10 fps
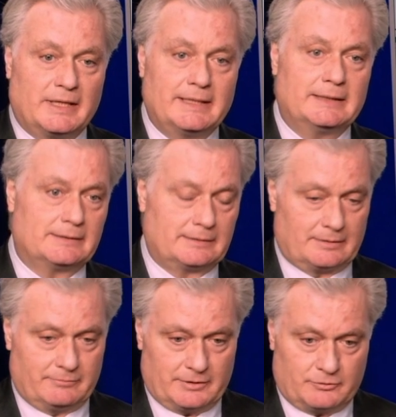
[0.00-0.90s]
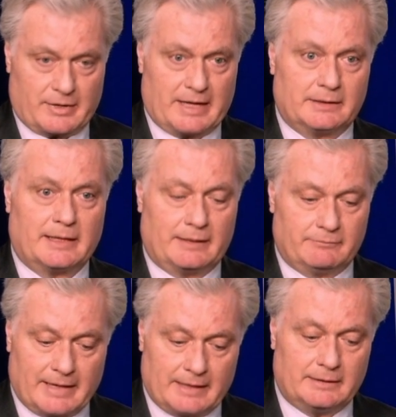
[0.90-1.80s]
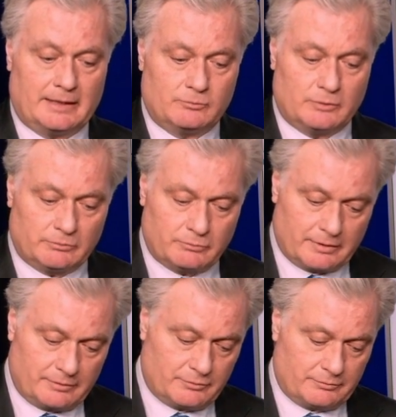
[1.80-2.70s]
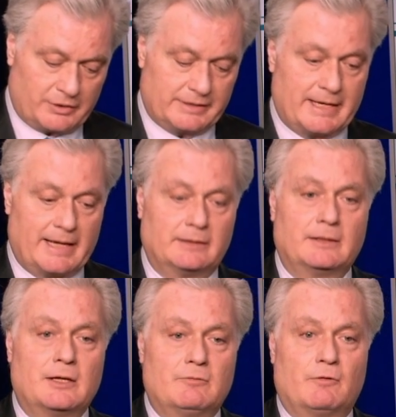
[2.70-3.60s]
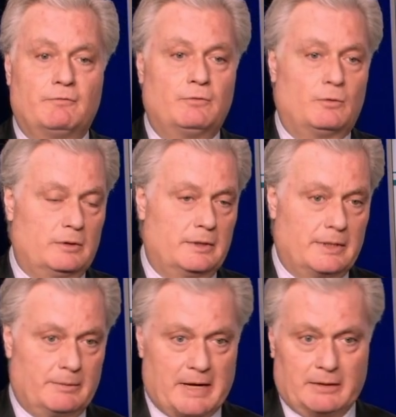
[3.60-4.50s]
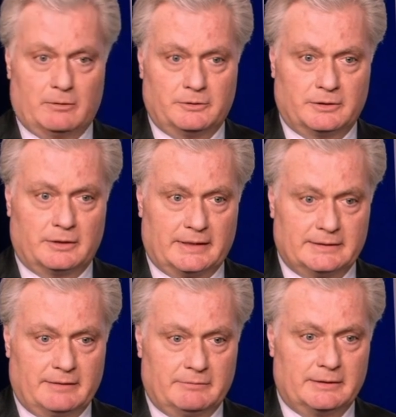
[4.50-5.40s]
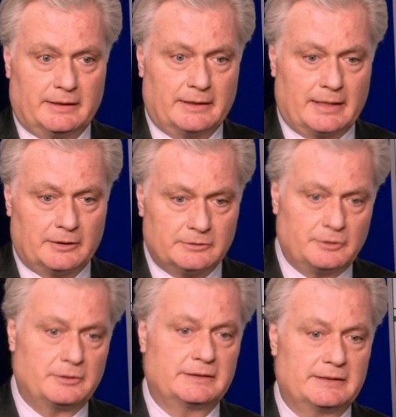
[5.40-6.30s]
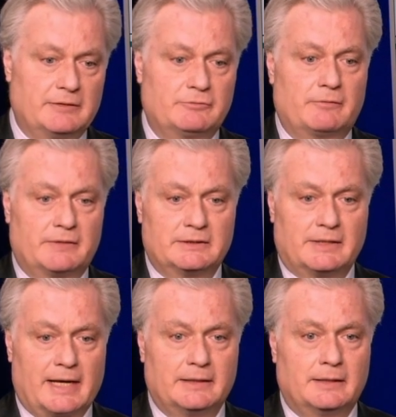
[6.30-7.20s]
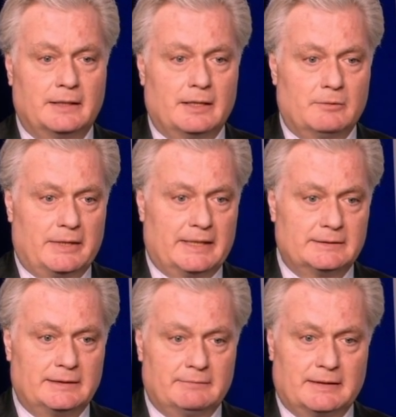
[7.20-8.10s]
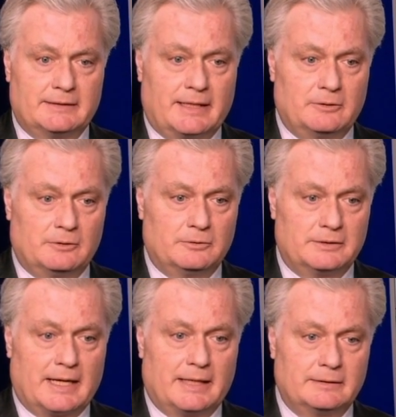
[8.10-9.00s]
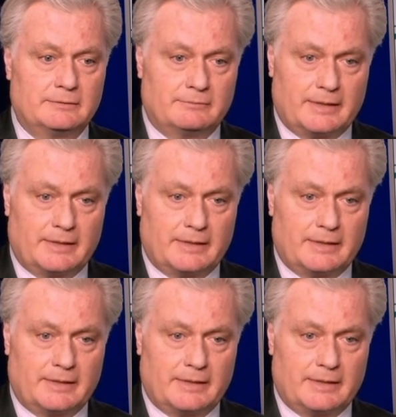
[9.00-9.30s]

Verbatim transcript: release the drug, and then it will retain the full biological activity. And as you can see from this slide, we can see that teduglutide,